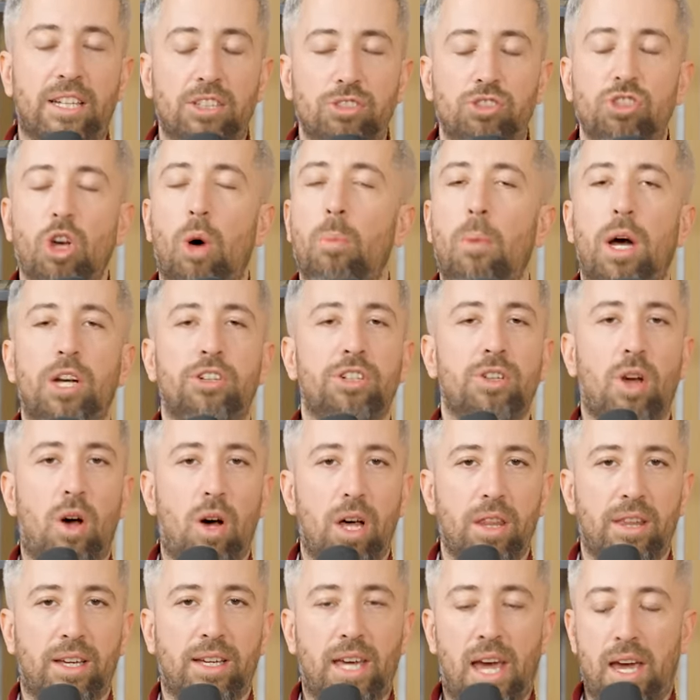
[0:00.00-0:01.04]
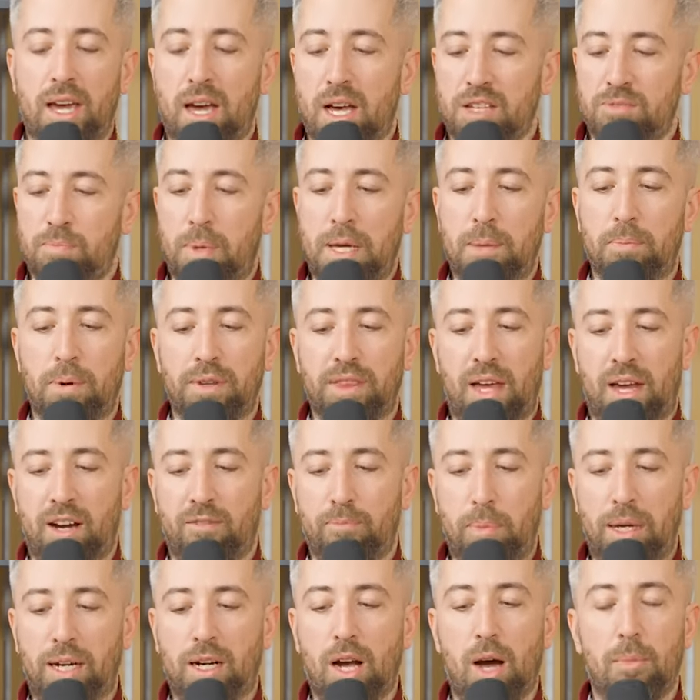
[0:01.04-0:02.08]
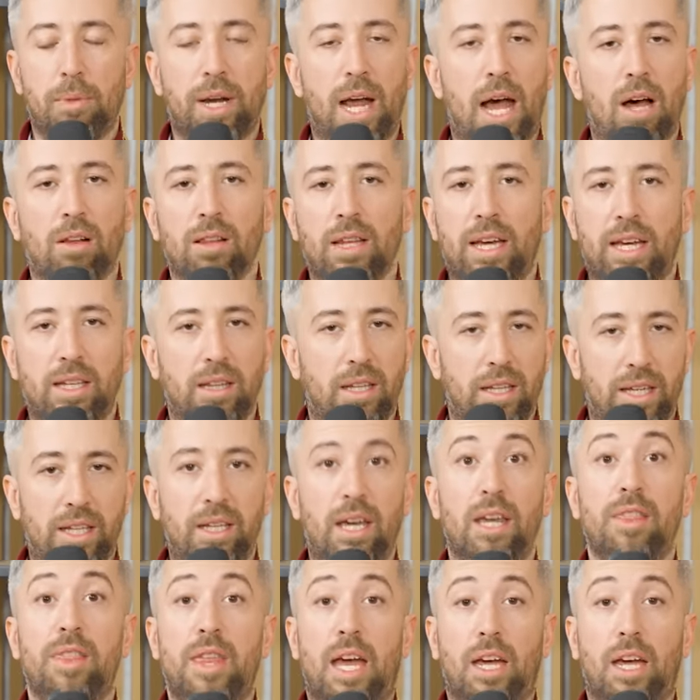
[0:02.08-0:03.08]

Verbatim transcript: Thank you so much to all the chaos people that have been coming out lately.